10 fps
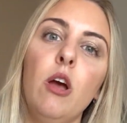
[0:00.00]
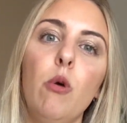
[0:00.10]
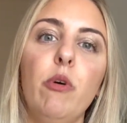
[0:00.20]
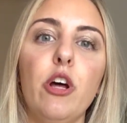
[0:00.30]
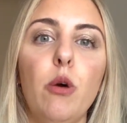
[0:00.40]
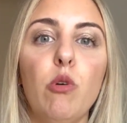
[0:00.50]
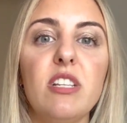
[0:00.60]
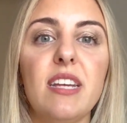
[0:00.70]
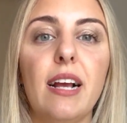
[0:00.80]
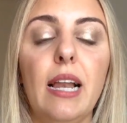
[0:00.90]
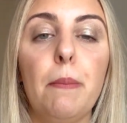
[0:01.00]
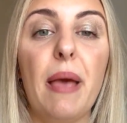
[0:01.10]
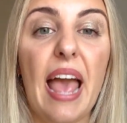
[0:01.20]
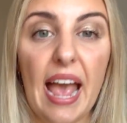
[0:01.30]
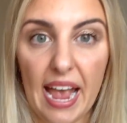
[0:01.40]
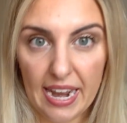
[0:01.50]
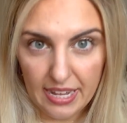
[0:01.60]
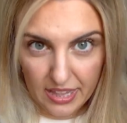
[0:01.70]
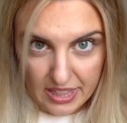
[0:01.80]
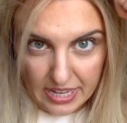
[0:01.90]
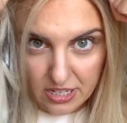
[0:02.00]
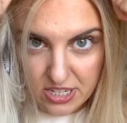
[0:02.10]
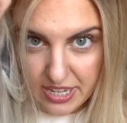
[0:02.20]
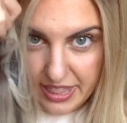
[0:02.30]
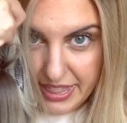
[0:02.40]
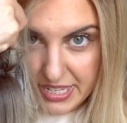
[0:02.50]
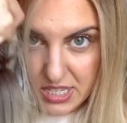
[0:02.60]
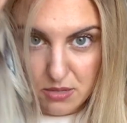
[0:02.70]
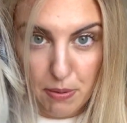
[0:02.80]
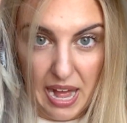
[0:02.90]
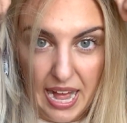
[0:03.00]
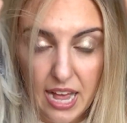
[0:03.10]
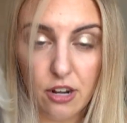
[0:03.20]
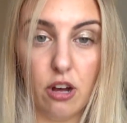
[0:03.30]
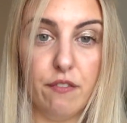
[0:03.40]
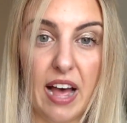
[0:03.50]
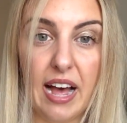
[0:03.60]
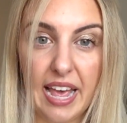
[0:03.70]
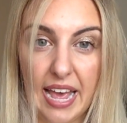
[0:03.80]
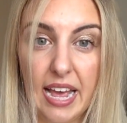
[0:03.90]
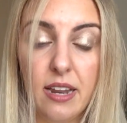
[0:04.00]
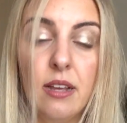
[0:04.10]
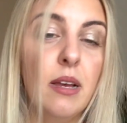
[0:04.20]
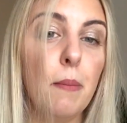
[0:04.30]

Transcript: We don't want to clip anything to this part of our head